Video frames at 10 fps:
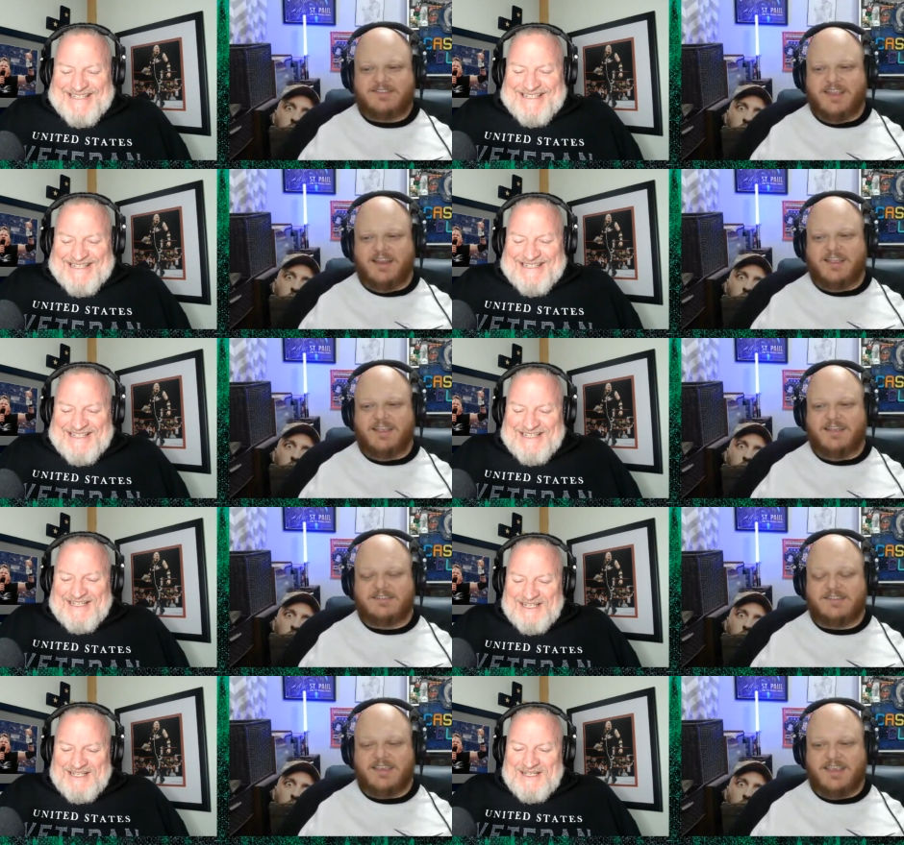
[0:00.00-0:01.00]
Speaker 1: telling
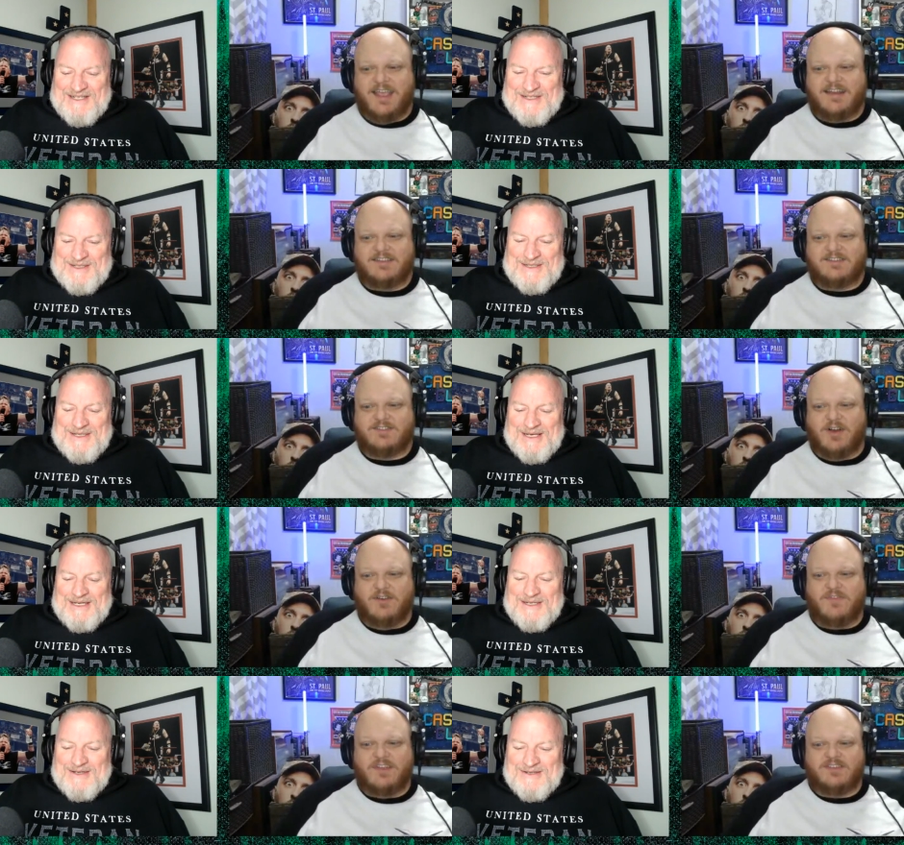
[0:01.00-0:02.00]
us he got his
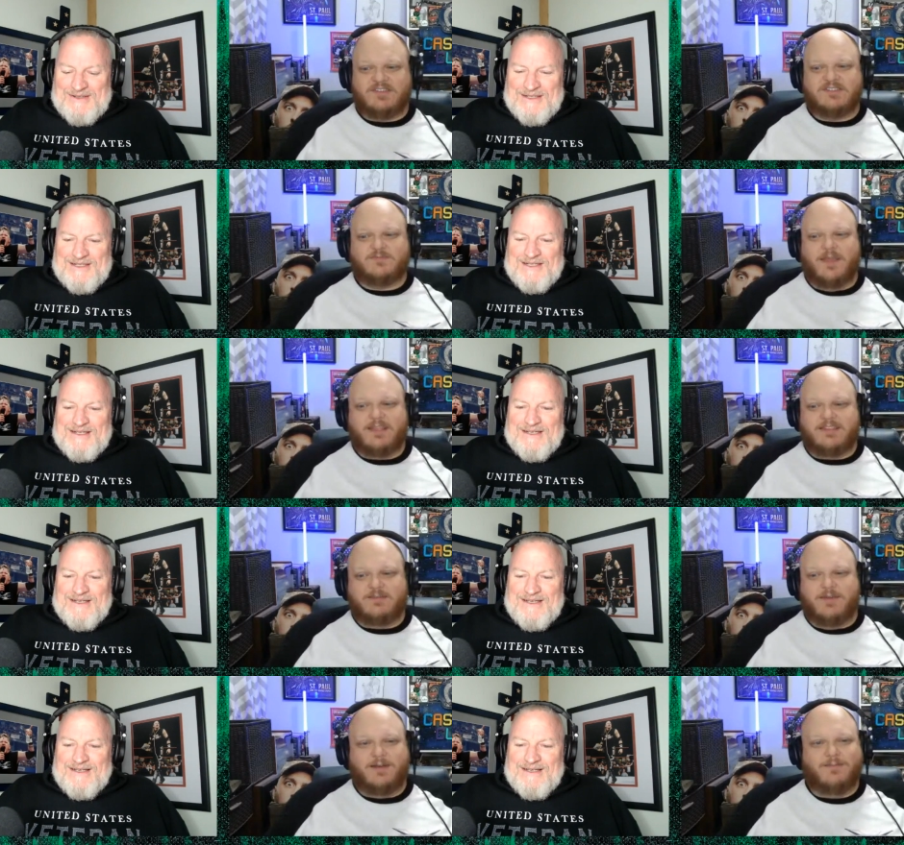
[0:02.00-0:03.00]
starfish
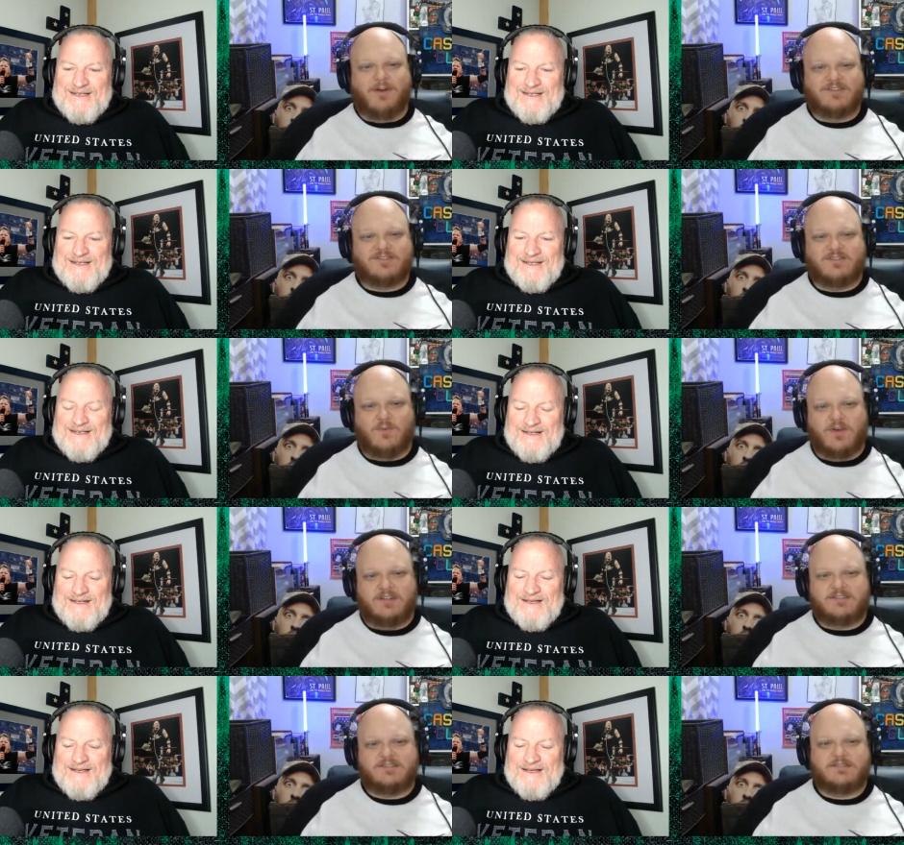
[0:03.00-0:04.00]
inspected by a Martian
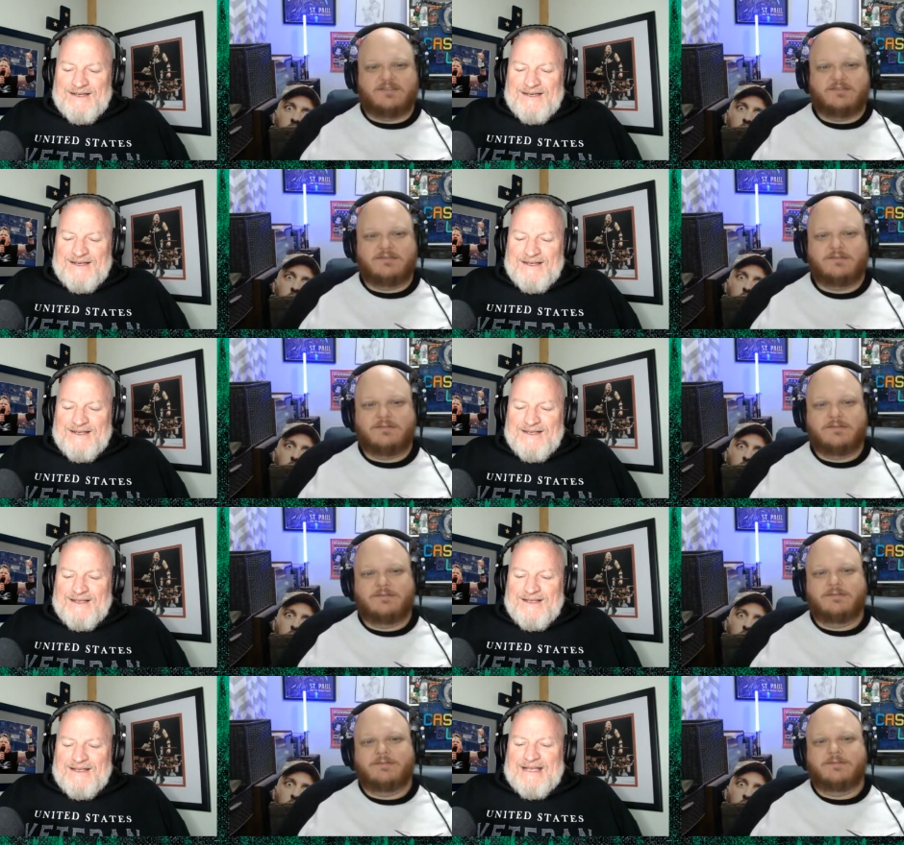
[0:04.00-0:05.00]
once.
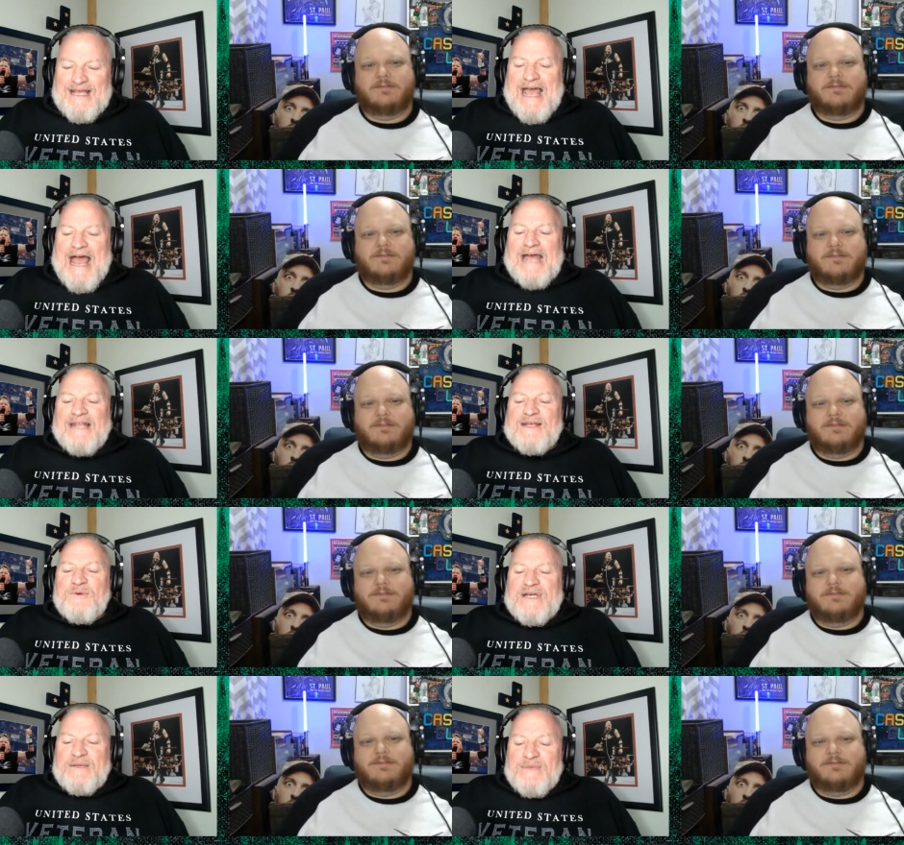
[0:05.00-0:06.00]
Speaker 2: I think
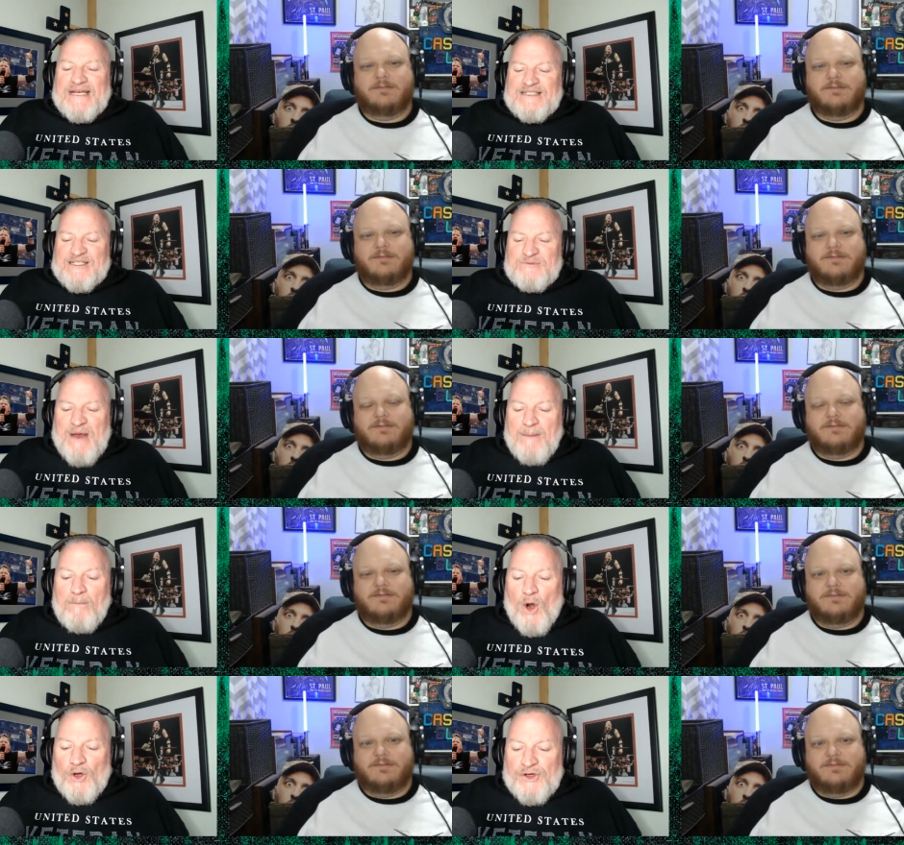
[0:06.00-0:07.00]
what he means is by
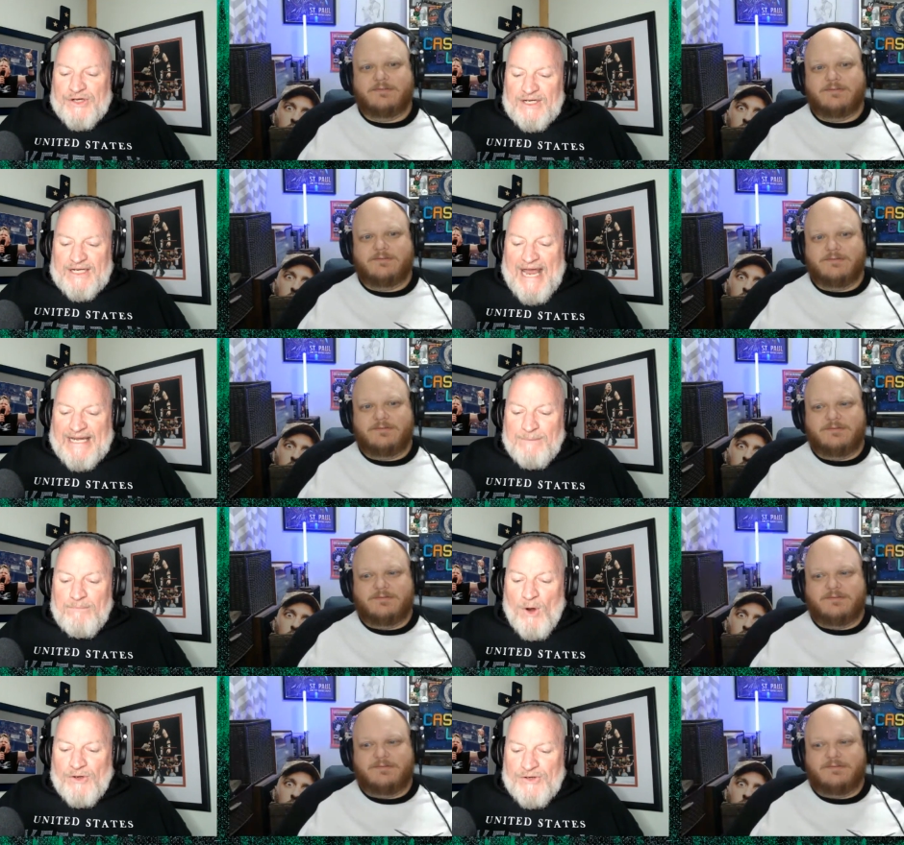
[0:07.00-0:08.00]
Martin, a guy named
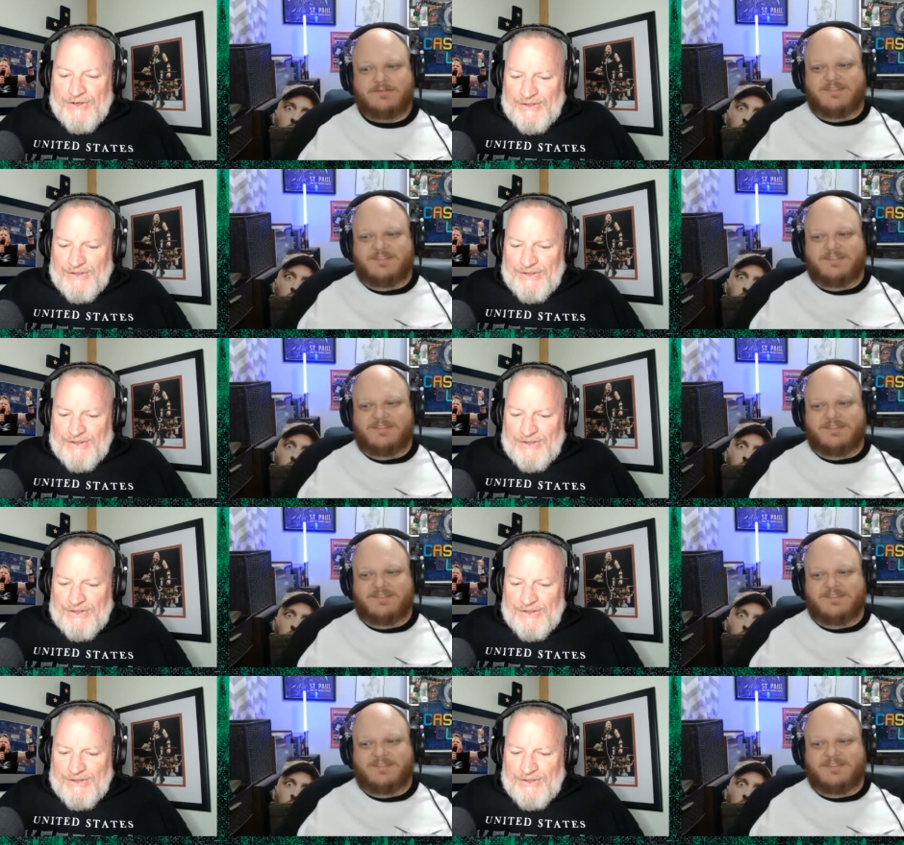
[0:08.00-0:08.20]
Martin.